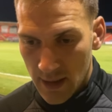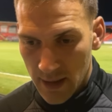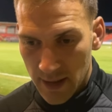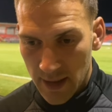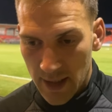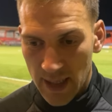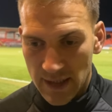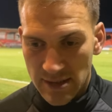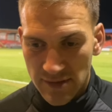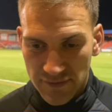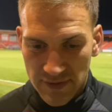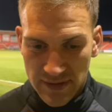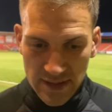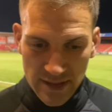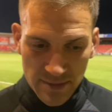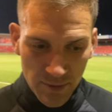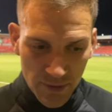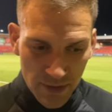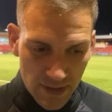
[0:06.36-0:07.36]
Yeah, it's obviously
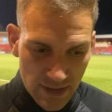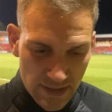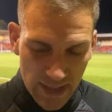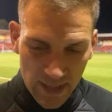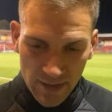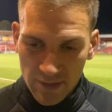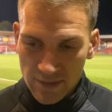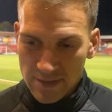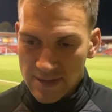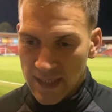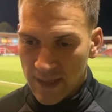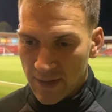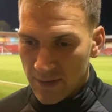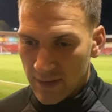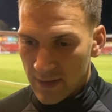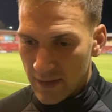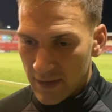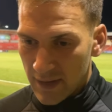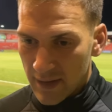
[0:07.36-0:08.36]
disappointing to get knocked out
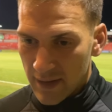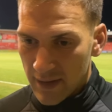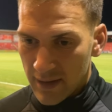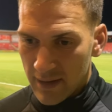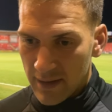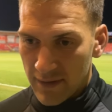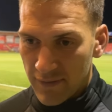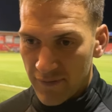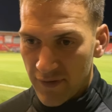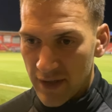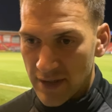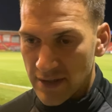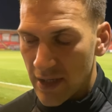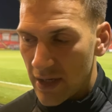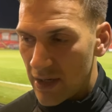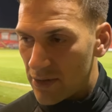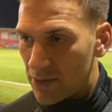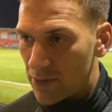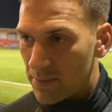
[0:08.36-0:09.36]
of the first
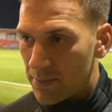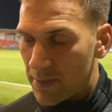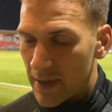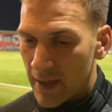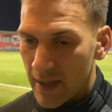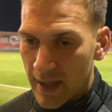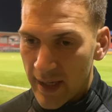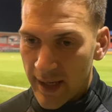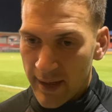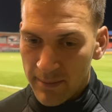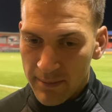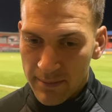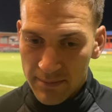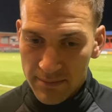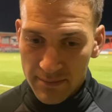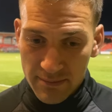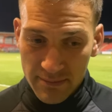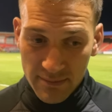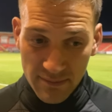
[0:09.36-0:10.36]
hurdle, but
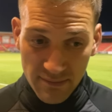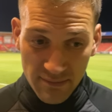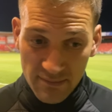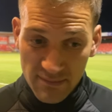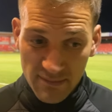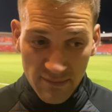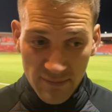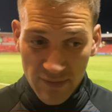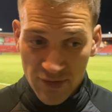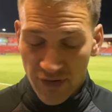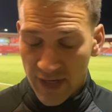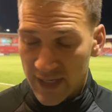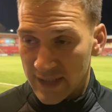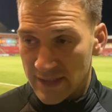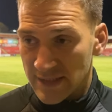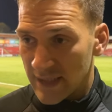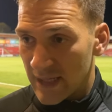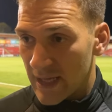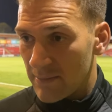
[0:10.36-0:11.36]
um,
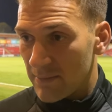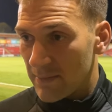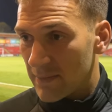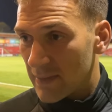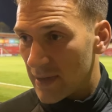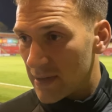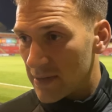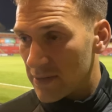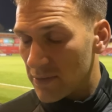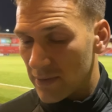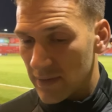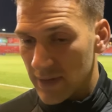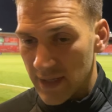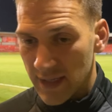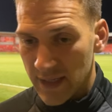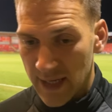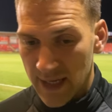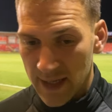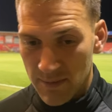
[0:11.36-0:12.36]
credit to them. I thought they
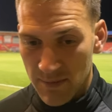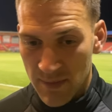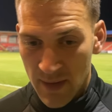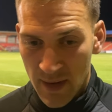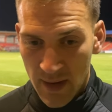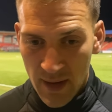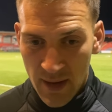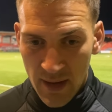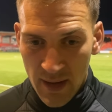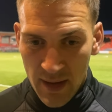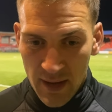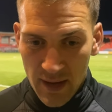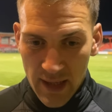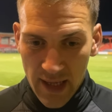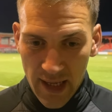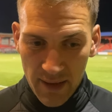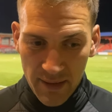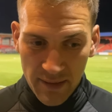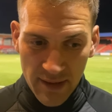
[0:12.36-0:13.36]
came
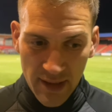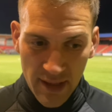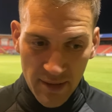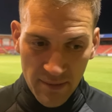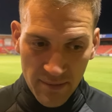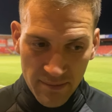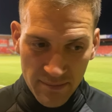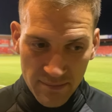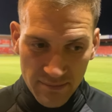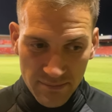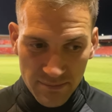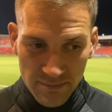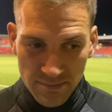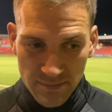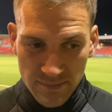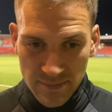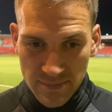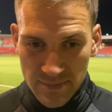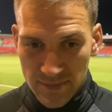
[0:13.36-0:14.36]
and um,
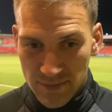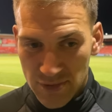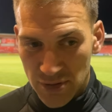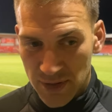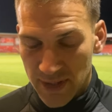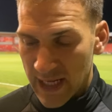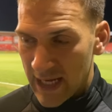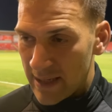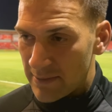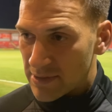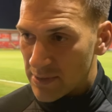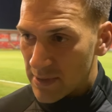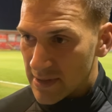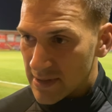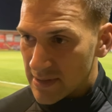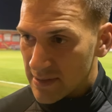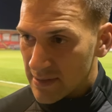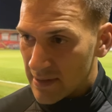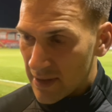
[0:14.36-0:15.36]
took the game to
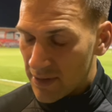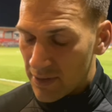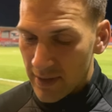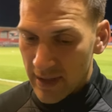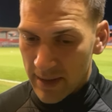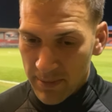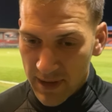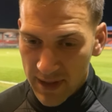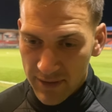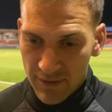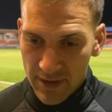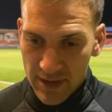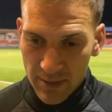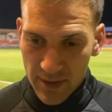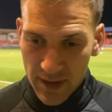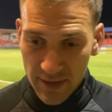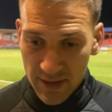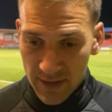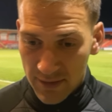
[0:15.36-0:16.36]
us. I thought they played really
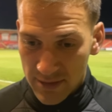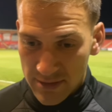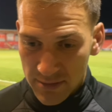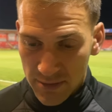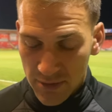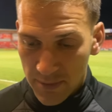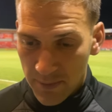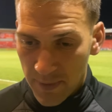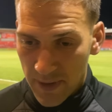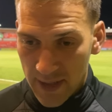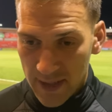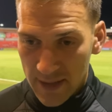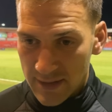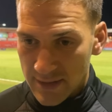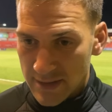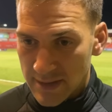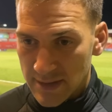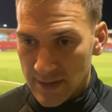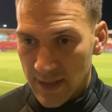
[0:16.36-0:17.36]
well. They've got some good
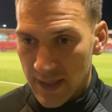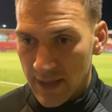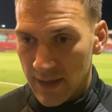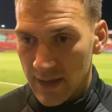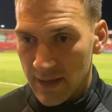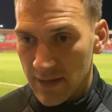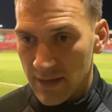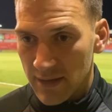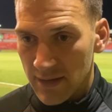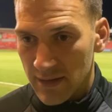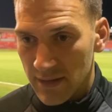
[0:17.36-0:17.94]
players, and